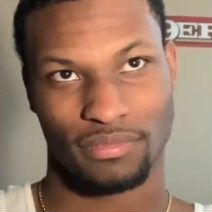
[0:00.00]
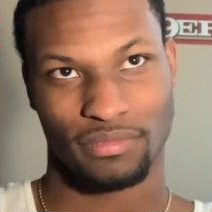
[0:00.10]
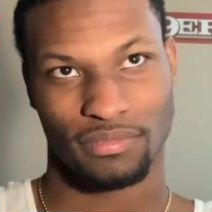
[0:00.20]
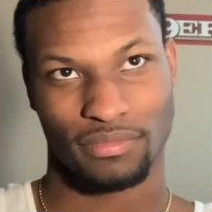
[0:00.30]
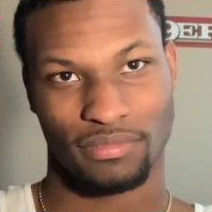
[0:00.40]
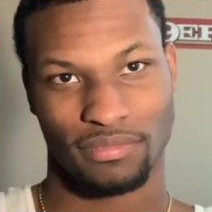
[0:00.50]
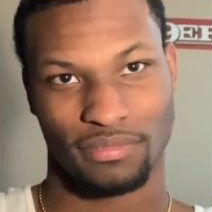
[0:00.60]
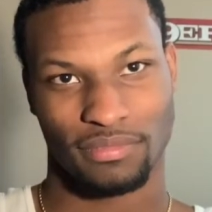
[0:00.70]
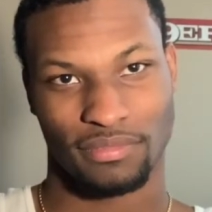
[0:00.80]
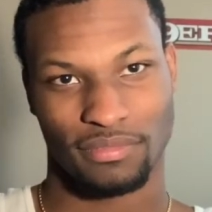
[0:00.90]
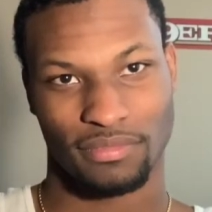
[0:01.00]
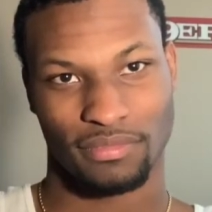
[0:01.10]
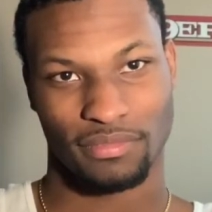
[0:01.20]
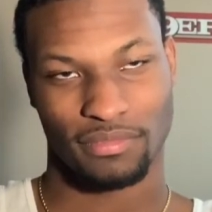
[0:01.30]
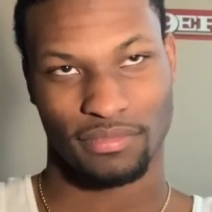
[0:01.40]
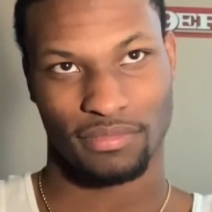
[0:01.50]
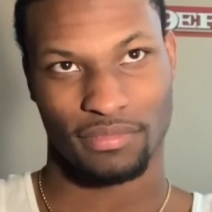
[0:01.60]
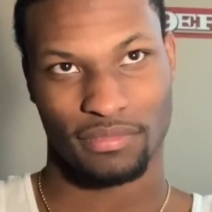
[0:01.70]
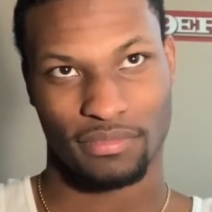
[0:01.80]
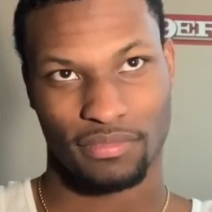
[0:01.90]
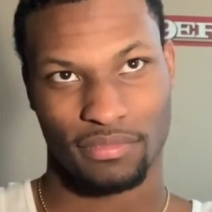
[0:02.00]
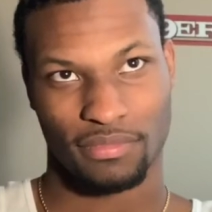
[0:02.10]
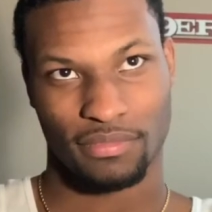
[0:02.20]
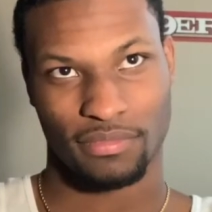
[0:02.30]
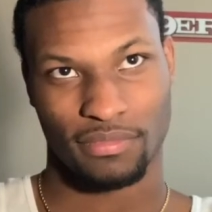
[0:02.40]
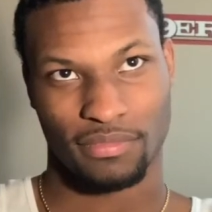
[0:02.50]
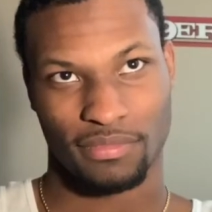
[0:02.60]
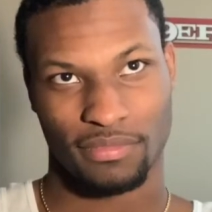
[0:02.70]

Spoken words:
This person isn't speaking.